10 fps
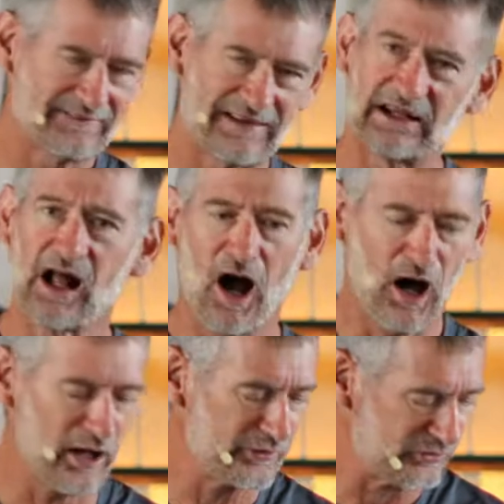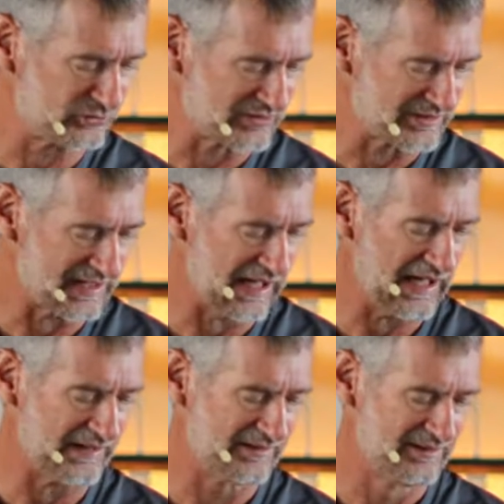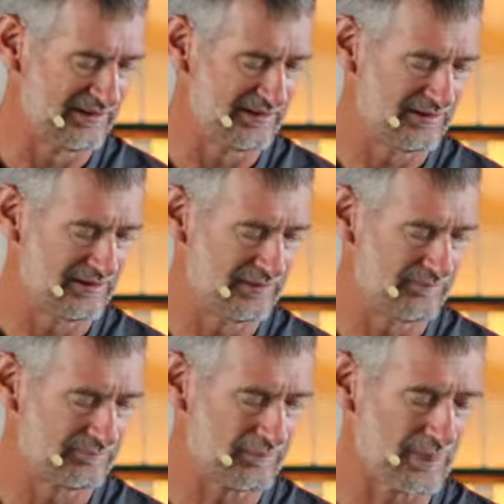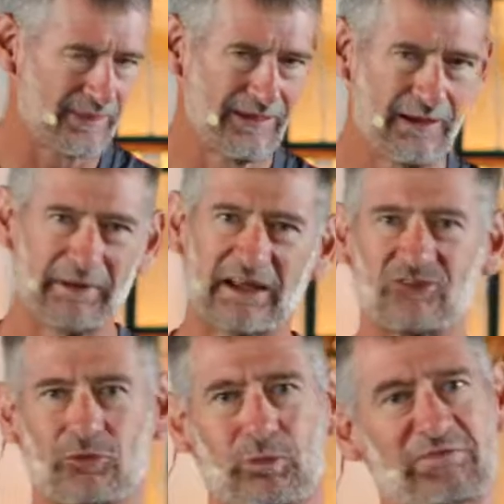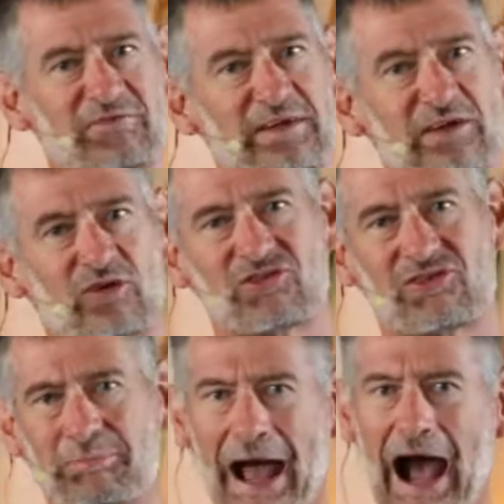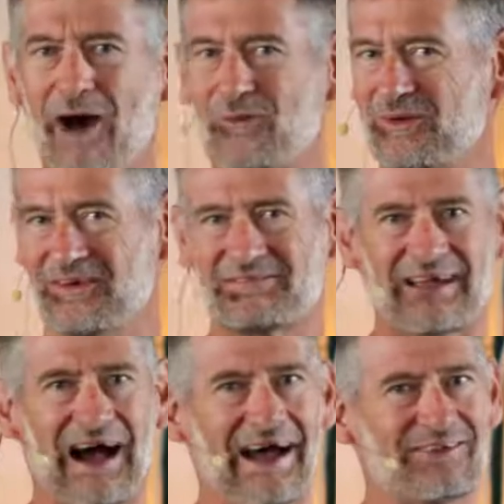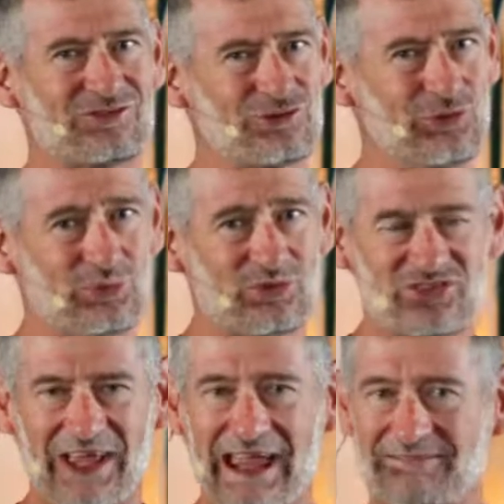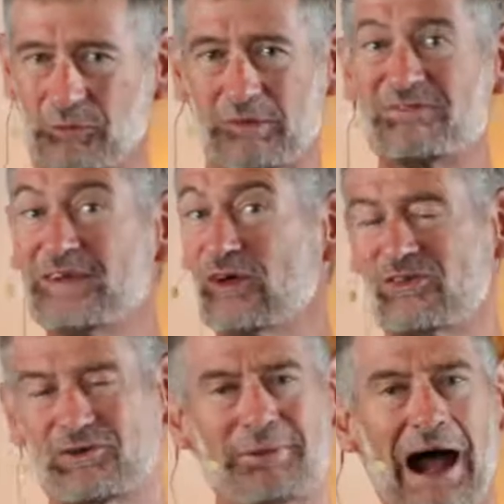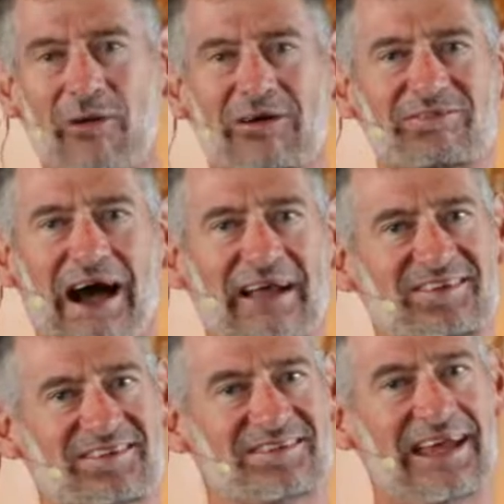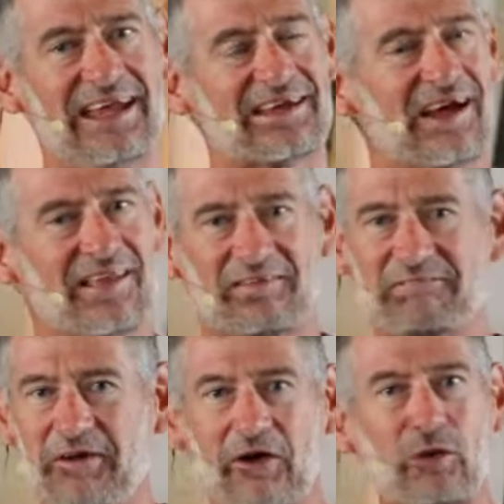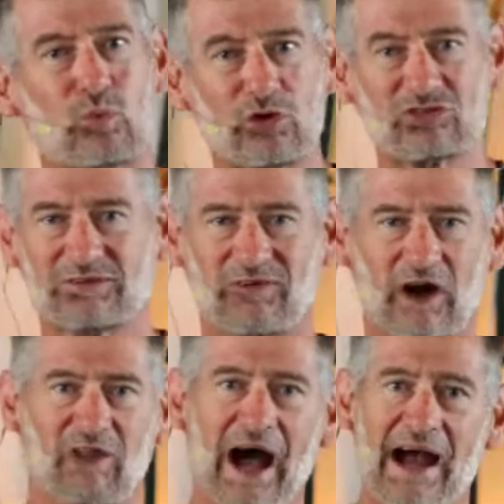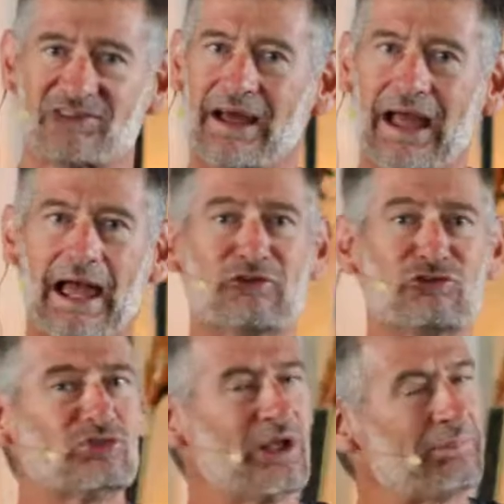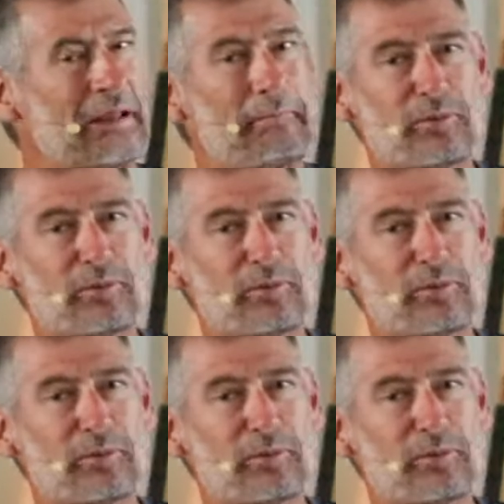That it honors God. Because it reveals the power of God to save. It reveals the power of God to take the very worst of our lives and do something